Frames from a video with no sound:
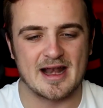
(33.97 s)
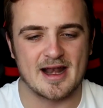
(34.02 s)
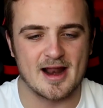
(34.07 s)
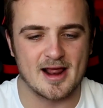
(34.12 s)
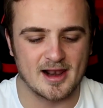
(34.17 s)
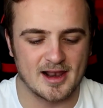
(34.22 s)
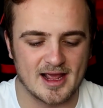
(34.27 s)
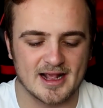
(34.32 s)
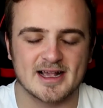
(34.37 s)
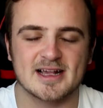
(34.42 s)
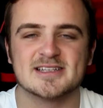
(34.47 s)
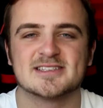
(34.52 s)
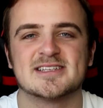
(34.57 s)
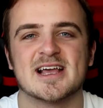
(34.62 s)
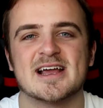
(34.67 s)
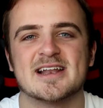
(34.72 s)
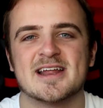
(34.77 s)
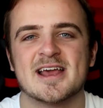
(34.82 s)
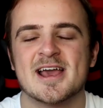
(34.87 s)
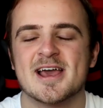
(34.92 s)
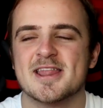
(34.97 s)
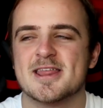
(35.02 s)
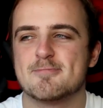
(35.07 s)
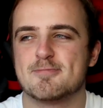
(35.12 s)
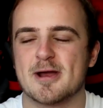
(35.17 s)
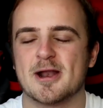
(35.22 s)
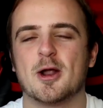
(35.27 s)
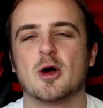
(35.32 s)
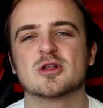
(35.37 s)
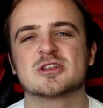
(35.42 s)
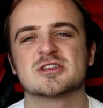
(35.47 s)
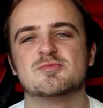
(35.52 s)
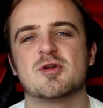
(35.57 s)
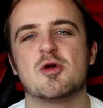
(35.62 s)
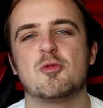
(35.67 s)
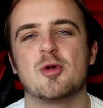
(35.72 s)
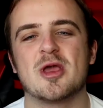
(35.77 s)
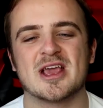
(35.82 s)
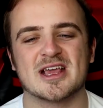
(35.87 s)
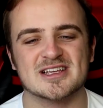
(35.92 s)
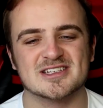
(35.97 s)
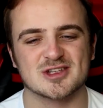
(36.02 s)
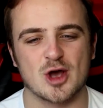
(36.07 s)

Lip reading: And like I said, the penultimate week